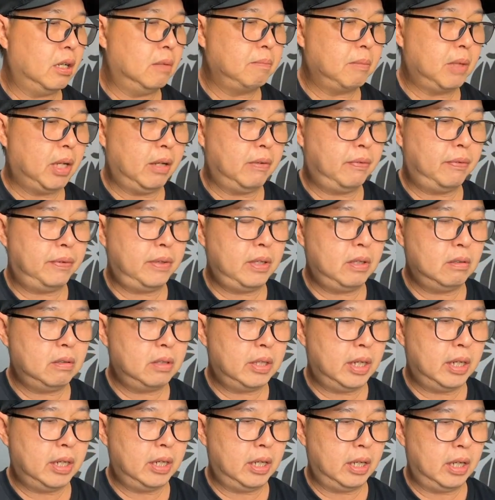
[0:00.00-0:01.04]
I feel
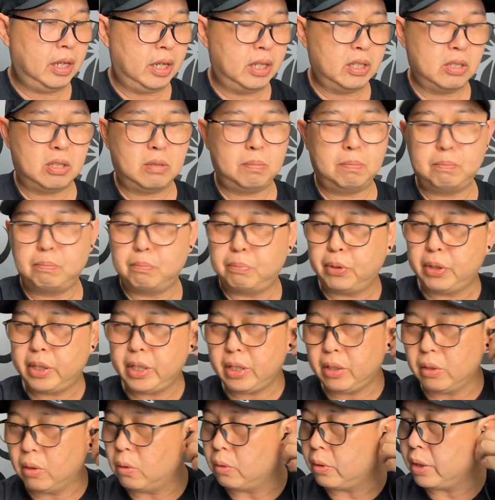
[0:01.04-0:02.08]
that it's
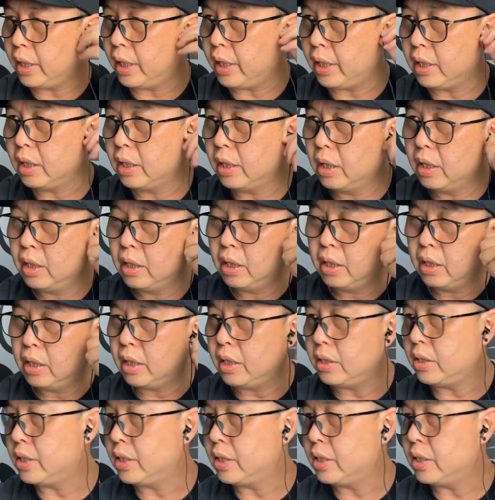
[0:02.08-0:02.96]
pretty okay. It